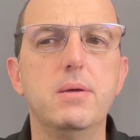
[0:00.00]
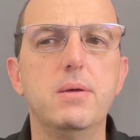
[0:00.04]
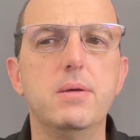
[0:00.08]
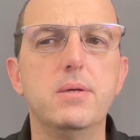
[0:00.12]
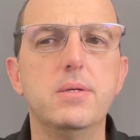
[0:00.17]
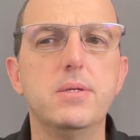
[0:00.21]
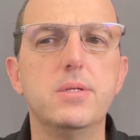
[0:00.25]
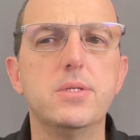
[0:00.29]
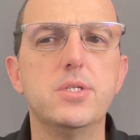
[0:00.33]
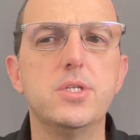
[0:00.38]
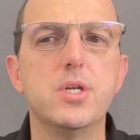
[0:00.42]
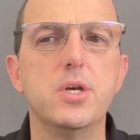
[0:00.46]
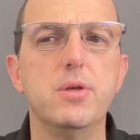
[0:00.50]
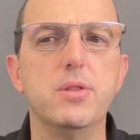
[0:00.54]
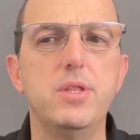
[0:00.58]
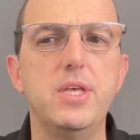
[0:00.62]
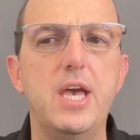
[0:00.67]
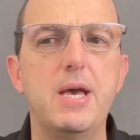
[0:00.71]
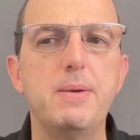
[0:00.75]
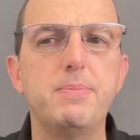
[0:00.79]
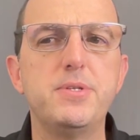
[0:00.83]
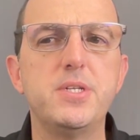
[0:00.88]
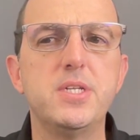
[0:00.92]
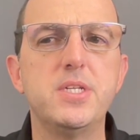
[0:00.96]
So
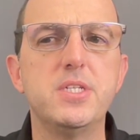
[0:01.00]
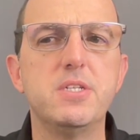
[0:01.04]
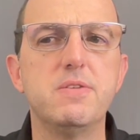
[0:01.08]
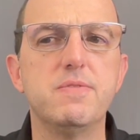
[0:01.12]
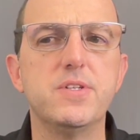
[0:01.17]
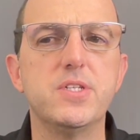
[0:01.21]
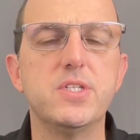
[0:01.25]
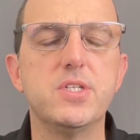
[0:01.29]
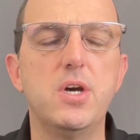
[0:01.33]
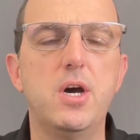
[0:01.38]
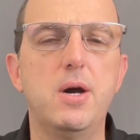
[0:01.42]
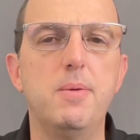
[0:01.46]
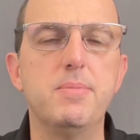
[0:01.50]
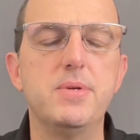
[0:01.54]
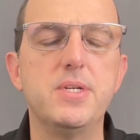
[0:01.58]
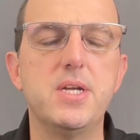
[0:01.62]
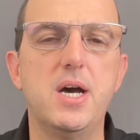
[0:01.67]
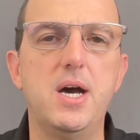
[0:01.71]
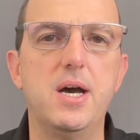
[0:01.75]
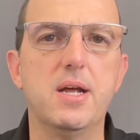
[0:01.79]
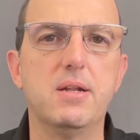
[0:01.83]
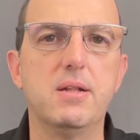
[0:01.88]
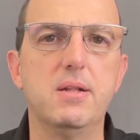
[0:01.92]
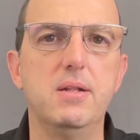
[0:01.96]
the absence of a psalm
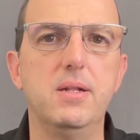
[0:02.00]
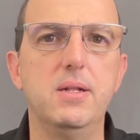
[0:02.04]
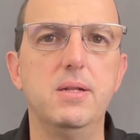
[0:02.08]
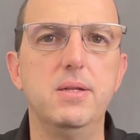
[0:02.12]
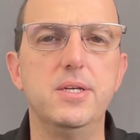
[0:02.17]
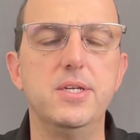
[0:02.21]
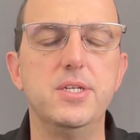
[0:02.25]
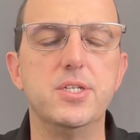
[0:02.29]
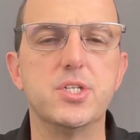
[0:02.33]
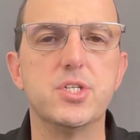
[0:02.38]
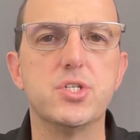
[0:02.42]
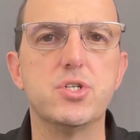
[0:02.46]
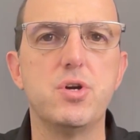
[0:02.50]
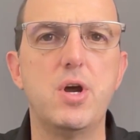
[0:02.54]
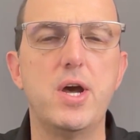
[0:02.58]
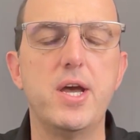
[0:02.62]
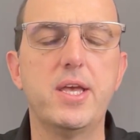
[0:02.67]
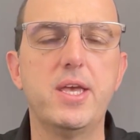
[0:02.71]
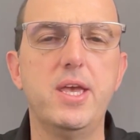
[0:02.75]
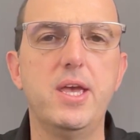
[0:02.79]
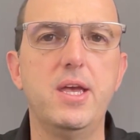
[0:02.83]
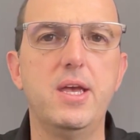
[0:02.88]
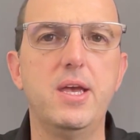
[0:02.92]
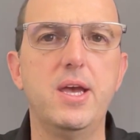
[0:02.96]
title is
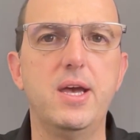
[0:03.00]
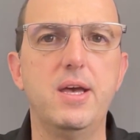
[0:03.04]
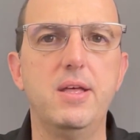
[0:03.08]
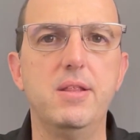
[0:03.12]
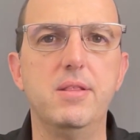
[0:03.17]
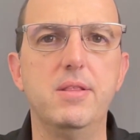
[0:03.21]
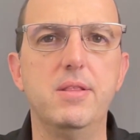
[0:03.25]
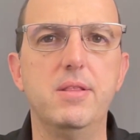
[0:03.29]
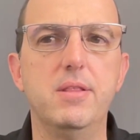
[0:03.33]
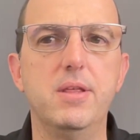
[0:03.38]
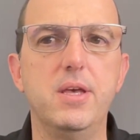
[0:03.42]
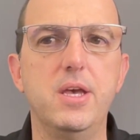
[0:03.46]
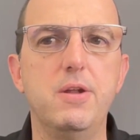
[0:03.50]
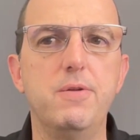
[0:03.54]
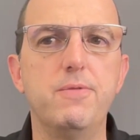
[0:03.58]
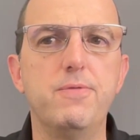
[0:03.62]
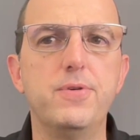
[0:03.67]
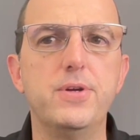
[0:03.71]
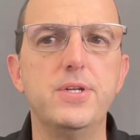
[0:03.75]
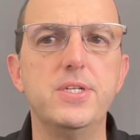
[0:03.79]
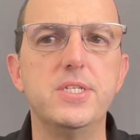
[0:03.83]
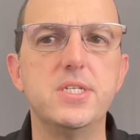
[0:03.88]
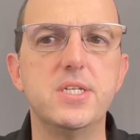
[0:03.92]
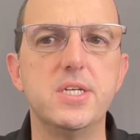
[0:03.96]
striking, and the
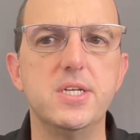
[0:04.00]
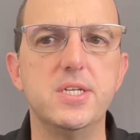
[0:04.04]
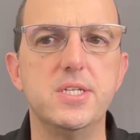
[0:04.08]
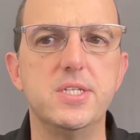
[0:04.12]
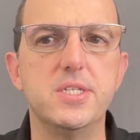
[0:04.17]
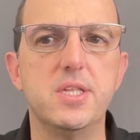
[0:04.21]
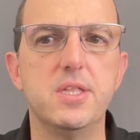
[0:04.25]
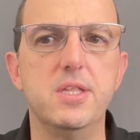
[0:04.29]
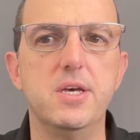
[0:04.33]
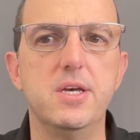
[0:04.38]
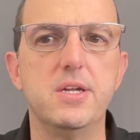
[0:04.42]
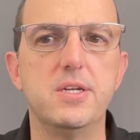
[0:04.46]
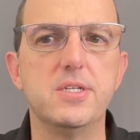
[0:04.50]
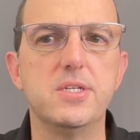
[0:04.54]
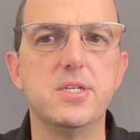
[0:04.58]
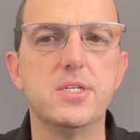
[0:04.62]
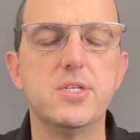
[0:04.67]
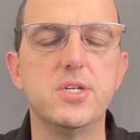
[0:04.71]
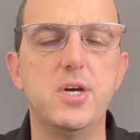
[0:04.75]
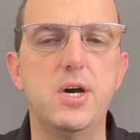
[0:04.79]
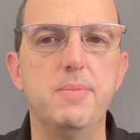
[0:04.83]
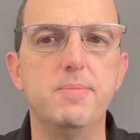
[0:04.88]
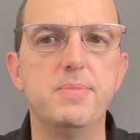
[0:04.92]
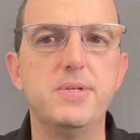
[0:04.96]
inference is that
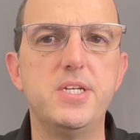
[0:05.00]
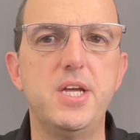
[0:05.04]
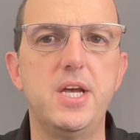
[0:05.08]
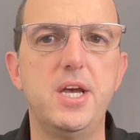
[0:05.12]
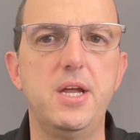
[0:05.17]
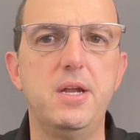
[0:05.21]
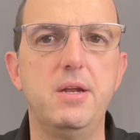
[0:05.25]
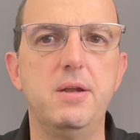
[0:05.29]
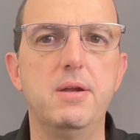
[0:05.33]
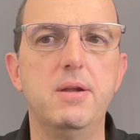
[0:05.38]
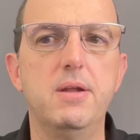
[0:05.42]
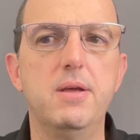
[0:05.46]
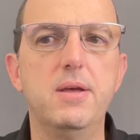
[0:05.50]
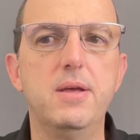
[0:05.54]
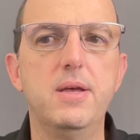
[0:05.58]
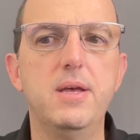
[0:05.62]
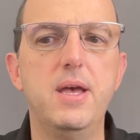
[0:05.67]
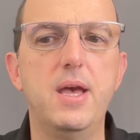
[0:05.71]
Psalm 10